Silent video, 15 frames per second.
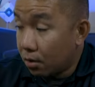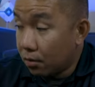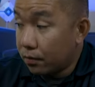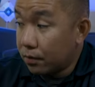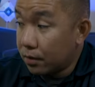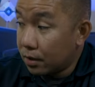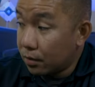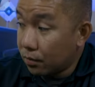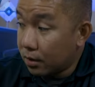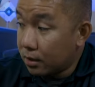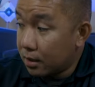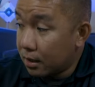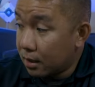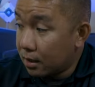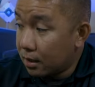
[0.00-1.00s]
hopefully
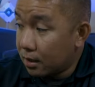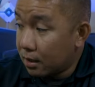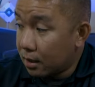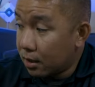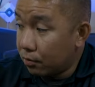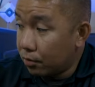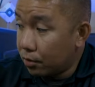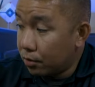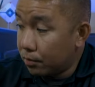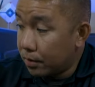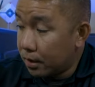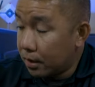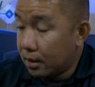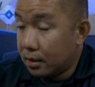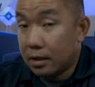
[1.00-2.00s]
one day I will
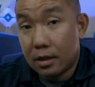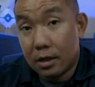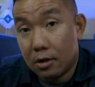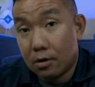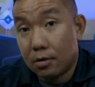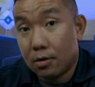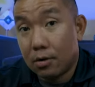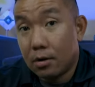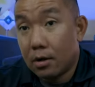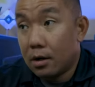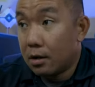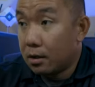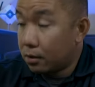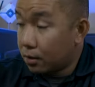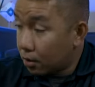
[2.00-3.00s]
be in a theater
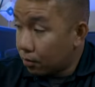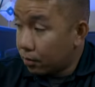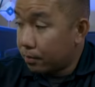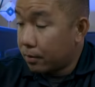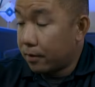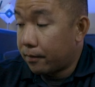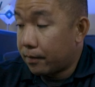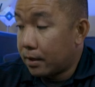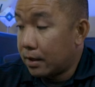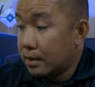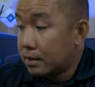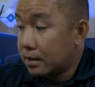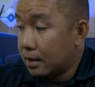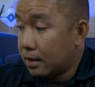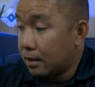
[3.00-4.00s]
along with my
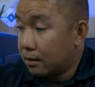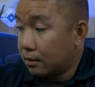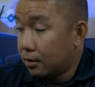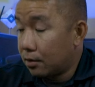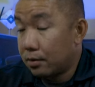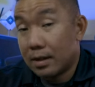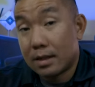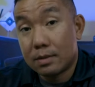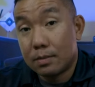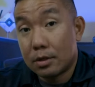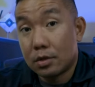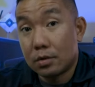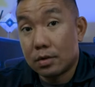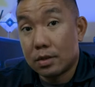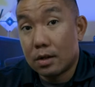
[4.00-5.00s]
friends and that
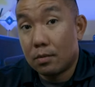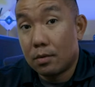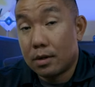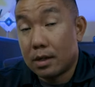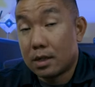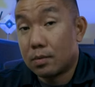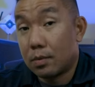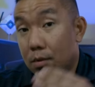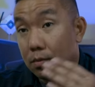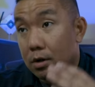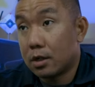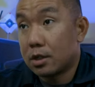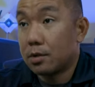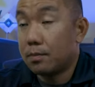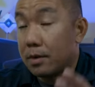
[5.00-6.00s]
special someone as we
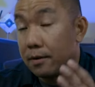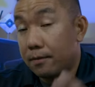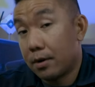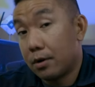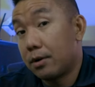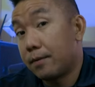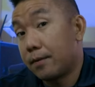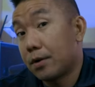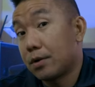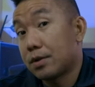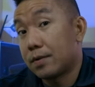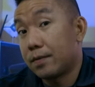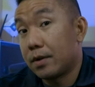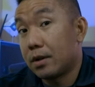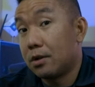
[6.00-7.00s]
watch my very
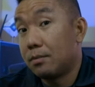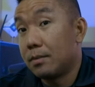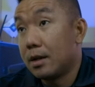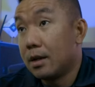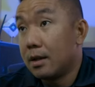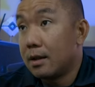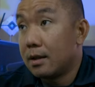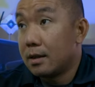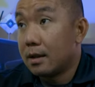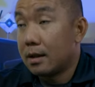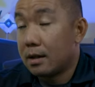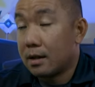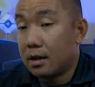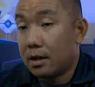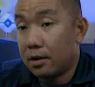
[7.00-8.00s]
first film
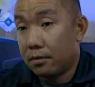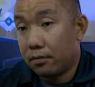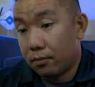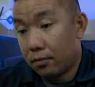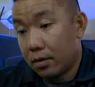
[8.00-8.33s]
that I've